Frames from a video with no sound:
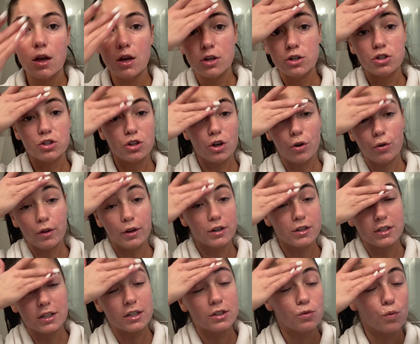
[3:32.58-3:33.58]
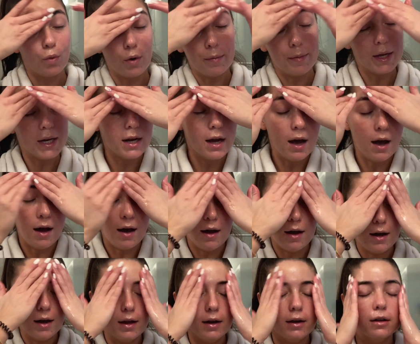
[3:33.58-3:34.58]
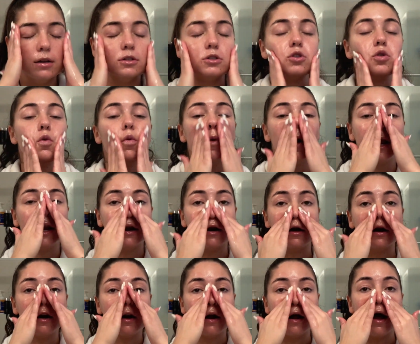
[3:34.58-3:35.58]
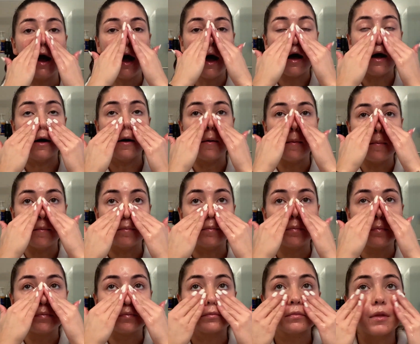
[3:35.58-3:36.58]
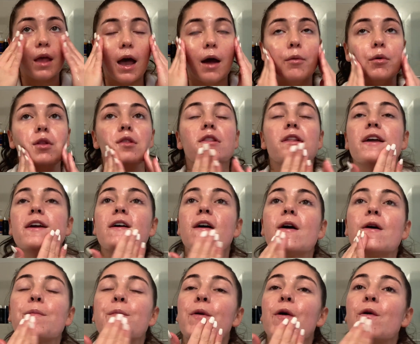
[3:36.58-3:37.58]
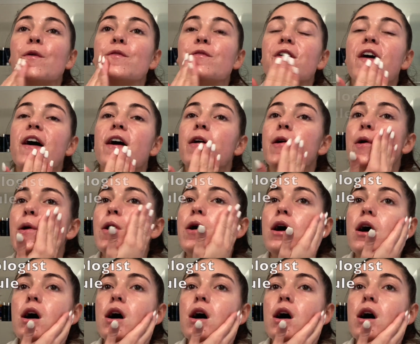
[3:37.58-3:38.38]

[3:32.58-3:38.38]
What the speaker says: So there's this woman on Twitter, I will link her profile,